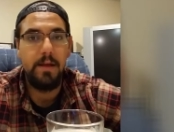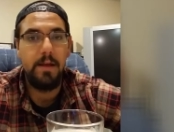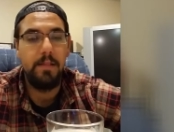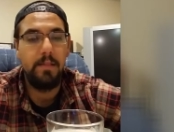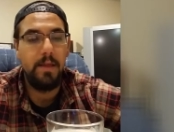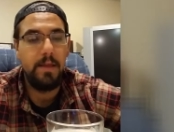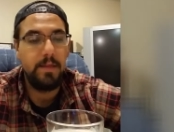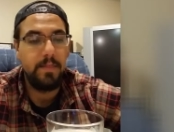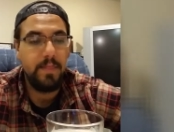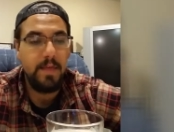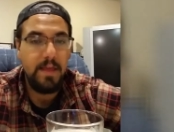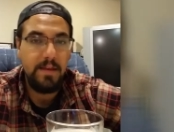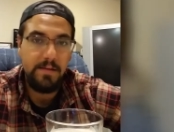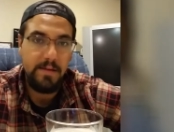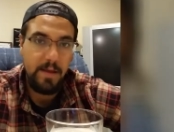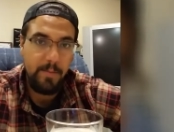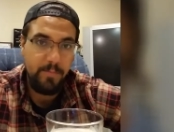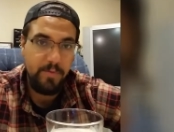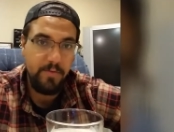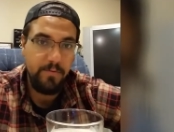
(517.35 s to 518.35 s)
I like that
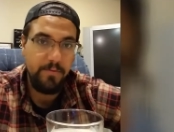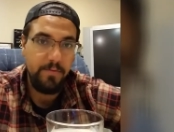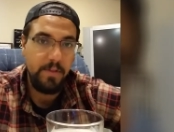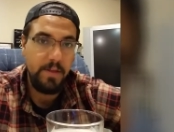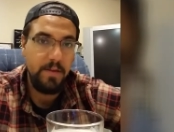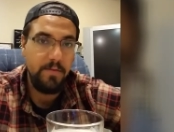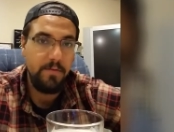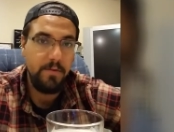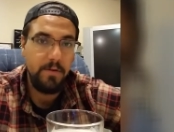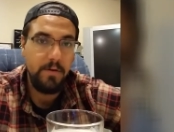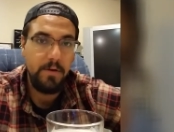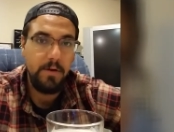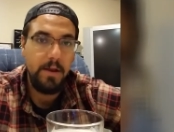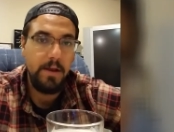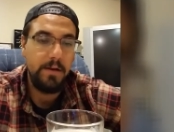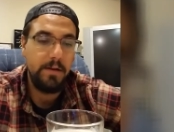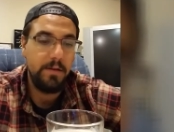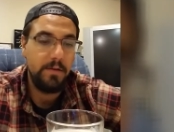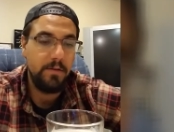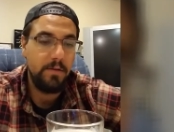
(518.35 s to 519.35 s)
depth of flavor
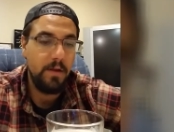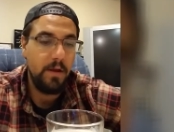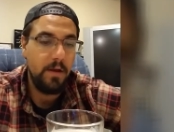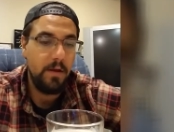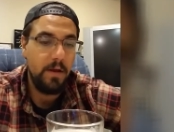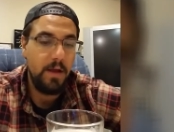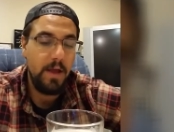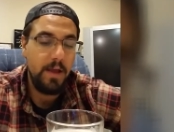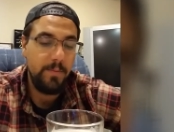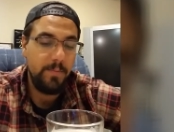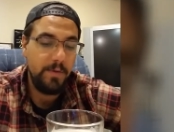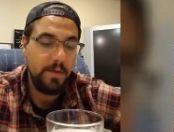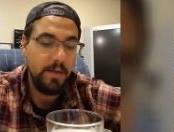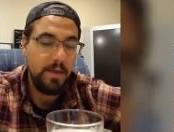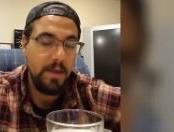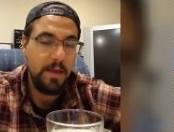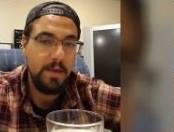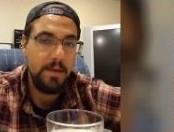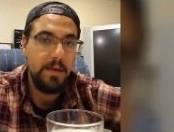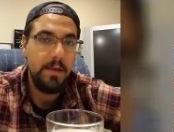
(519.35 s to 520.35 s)
in an
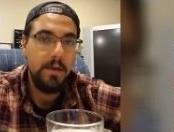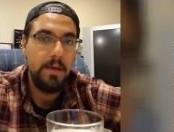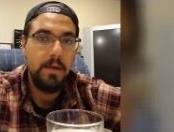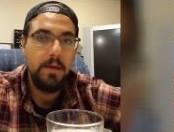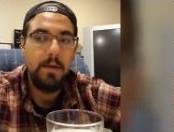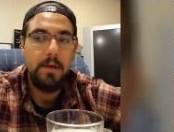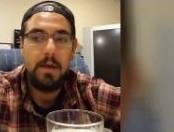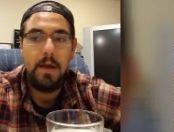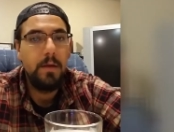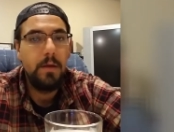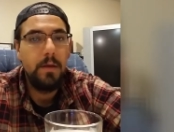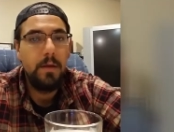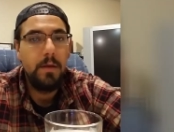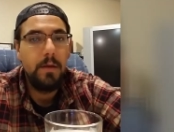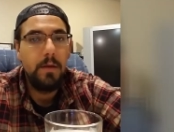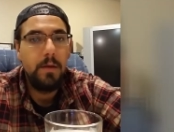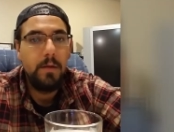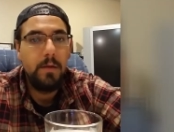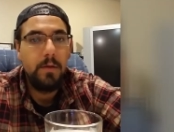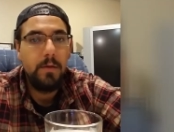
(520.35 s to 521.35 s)
IPA.
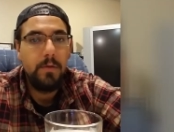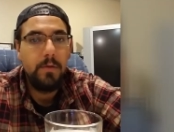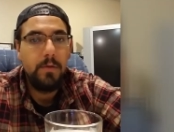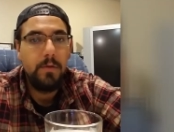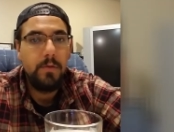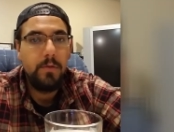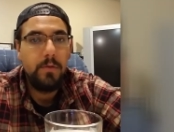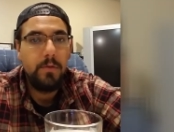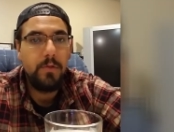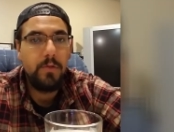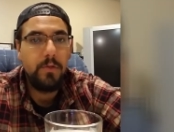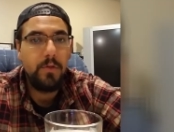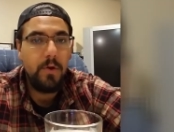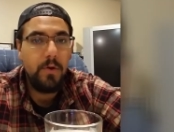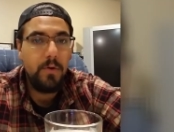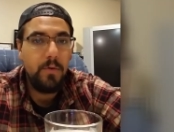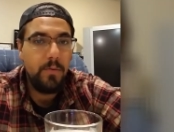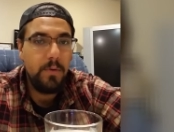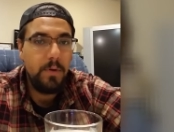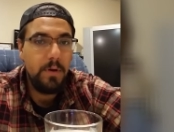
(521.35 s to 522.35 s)

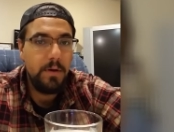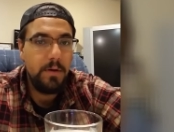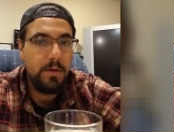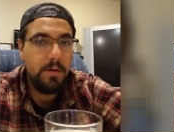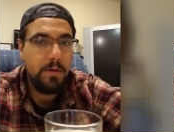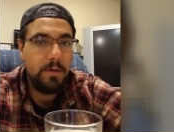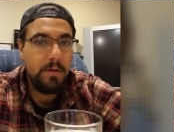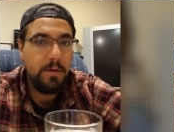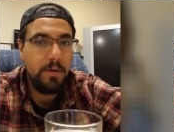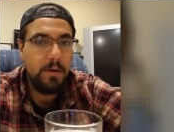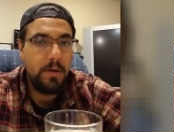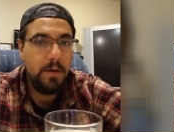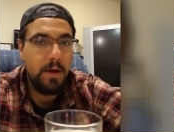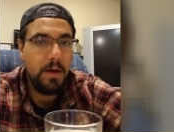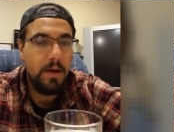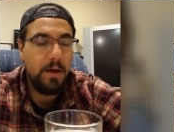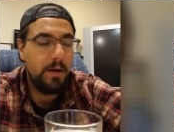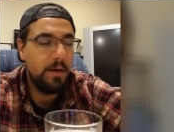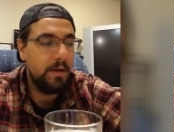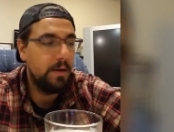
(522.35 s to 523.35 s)
So,
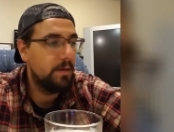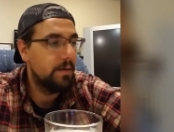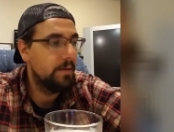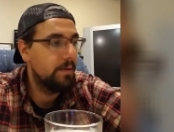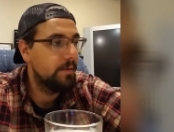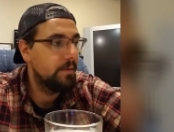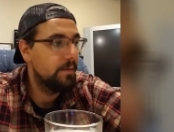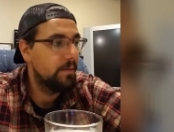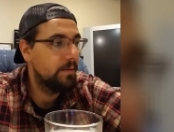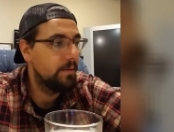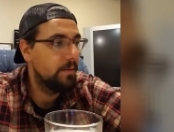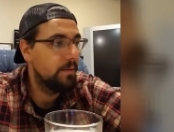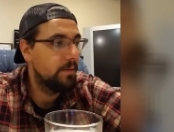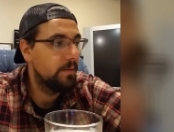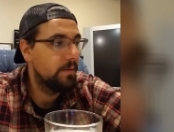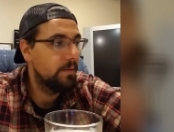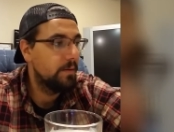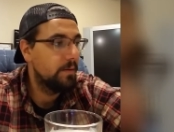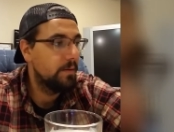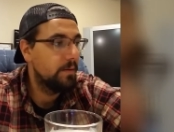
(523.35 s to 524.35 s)

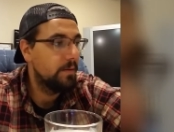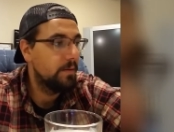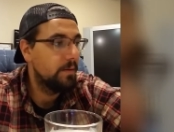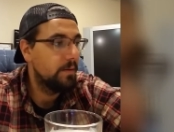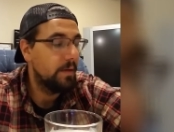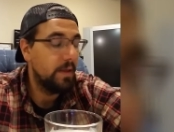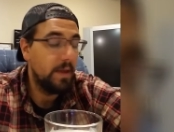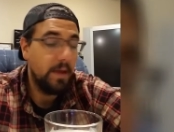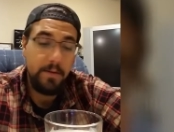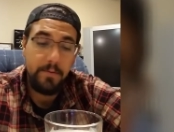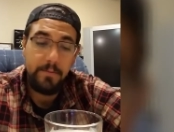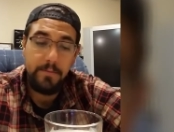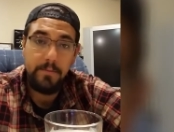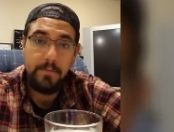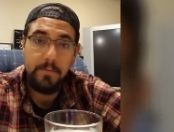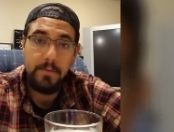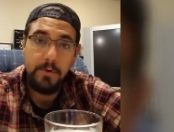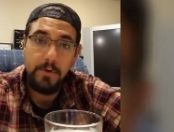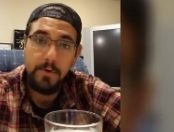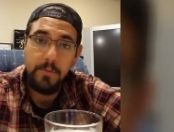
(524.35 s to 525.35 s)
yeah,
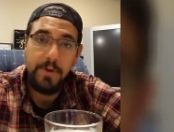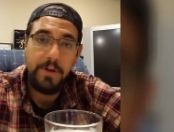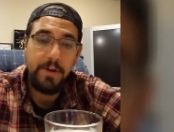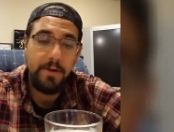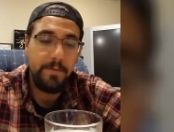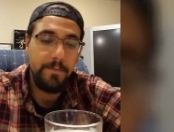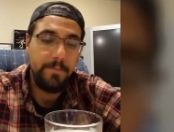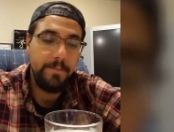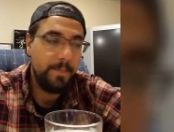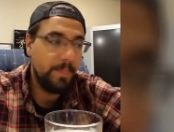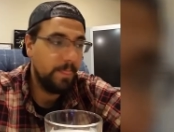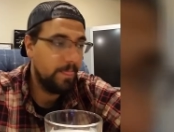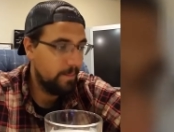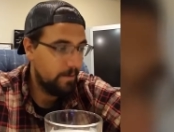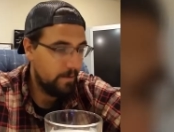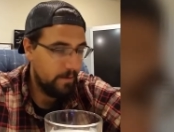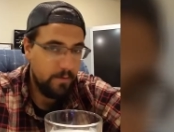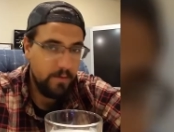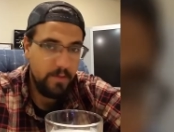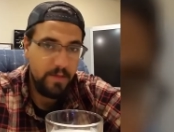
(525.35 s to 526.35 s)
good beer.
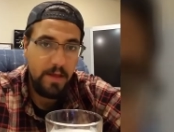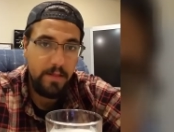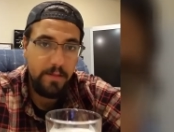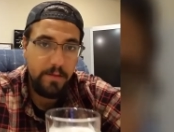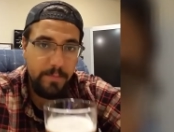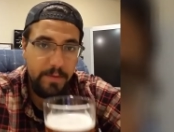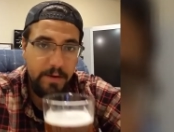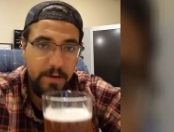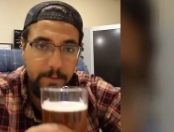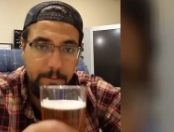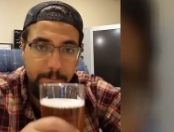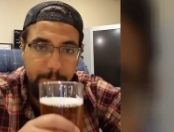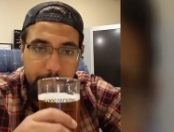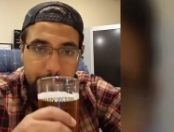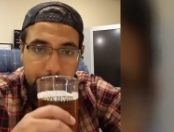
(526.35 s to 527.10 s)
Solid beer.